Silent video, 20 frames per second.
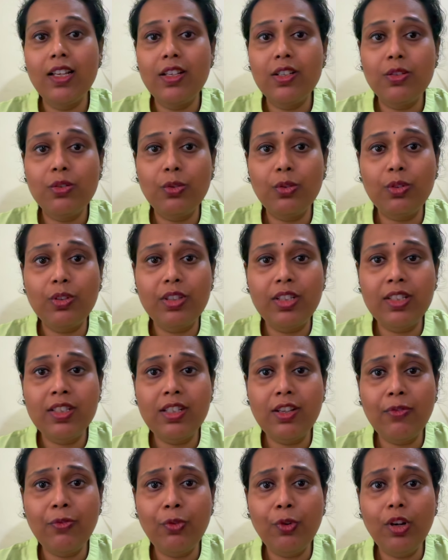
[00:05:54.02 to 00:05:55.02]
so
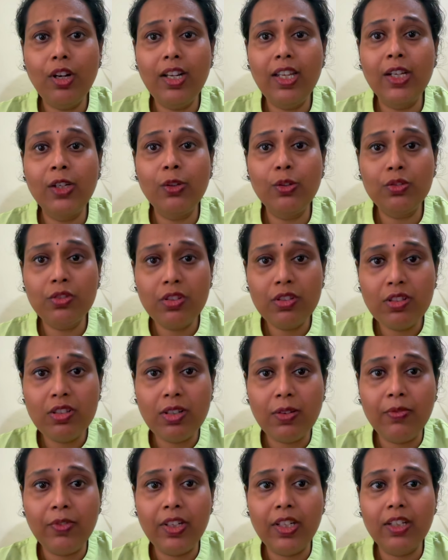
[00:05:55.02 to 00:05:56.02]
it's a full
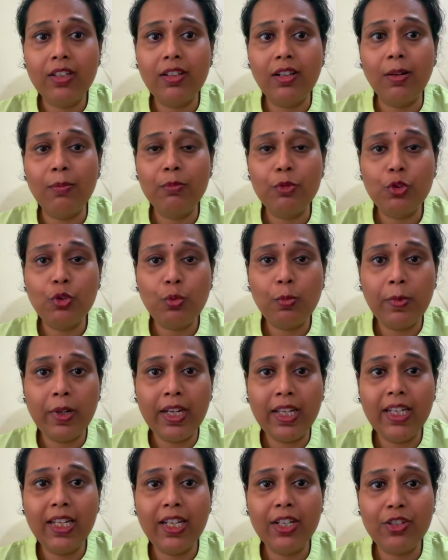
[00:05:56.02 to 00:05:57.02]
ecosystem when it comes to
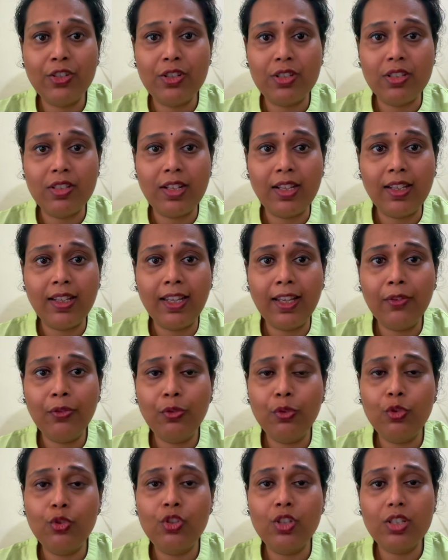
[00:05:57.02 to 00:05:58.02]
medications and
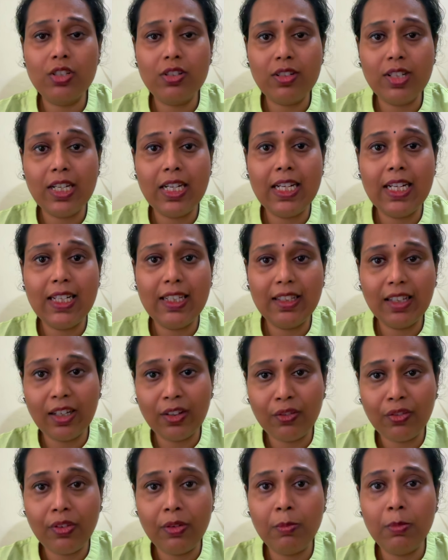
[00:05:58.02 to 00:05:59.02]
therefore just reading the
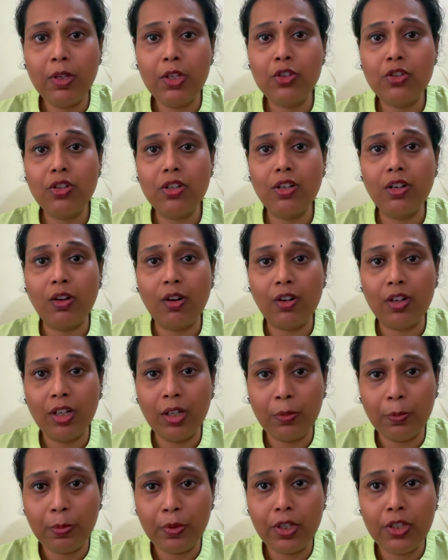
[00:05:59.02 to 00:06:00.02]
information on
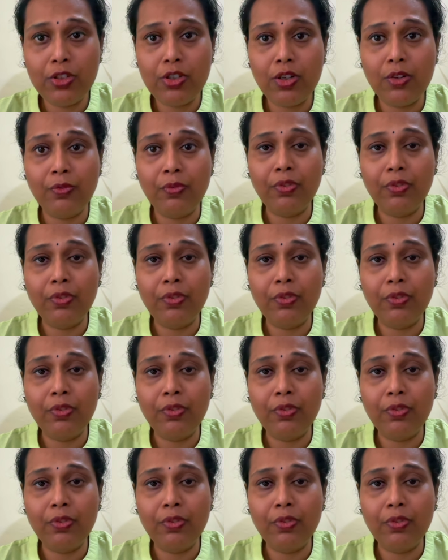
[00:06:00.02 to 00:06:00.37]
depression